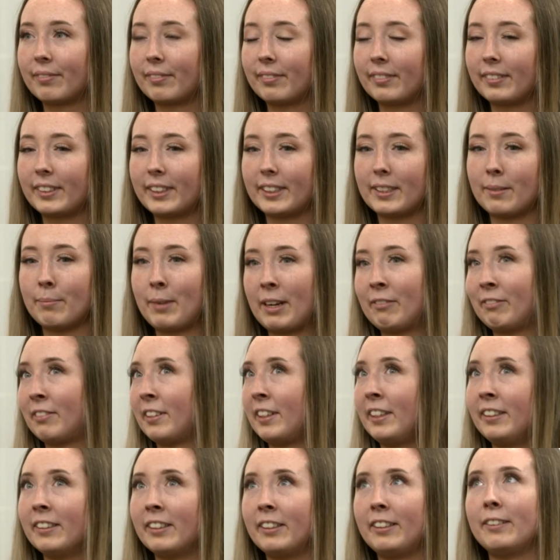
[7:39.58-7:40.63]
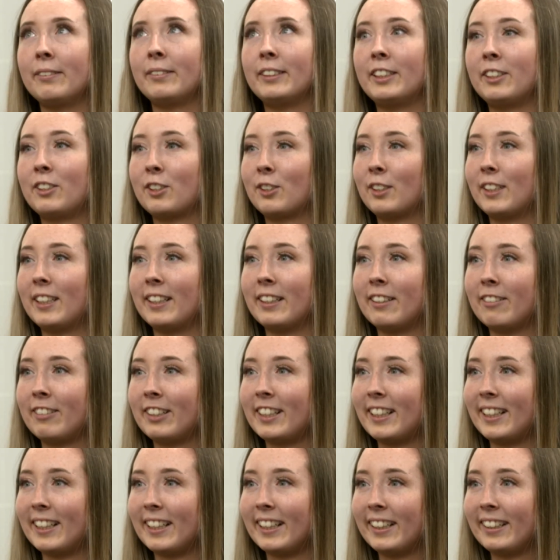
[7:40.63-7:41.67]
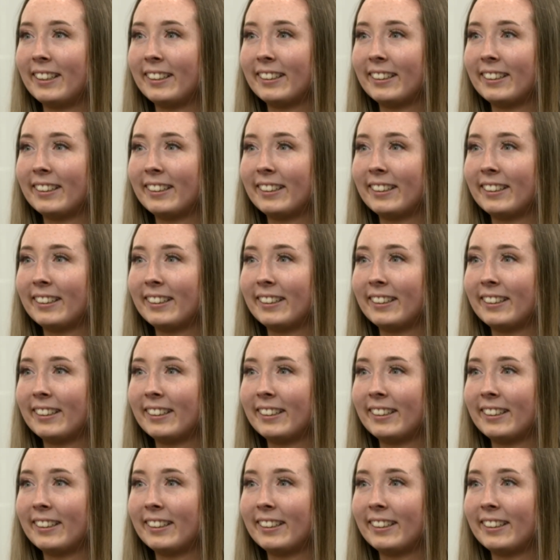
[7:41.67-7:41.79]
it's the main thing that you enjoy it, really.